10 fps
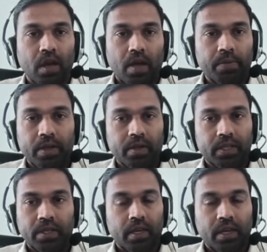I mean,
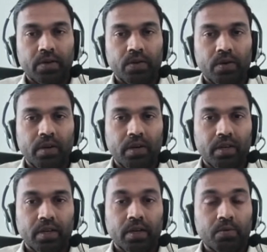just like I told,
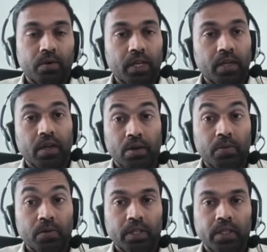right, the
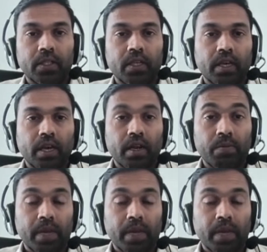remote sensing can